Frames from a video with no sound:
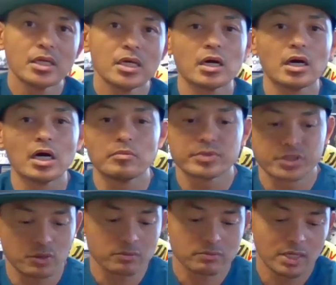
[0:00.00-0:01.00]
Um,
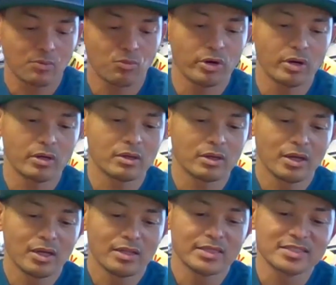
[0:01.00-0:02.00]
so I'm wearing
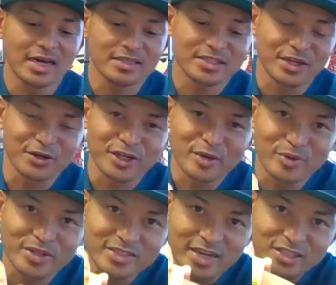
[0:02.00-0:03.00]
this is not
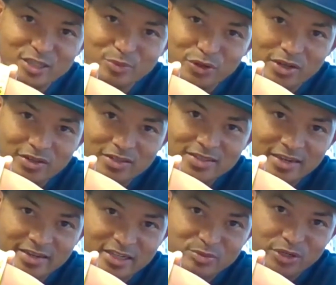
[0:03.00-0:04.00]
serendipitous. I actually put on the
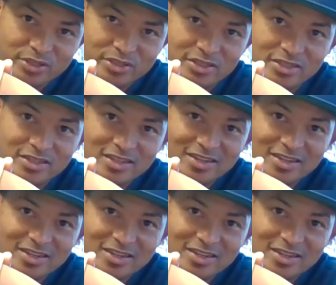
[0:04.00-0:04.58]
10x bracelet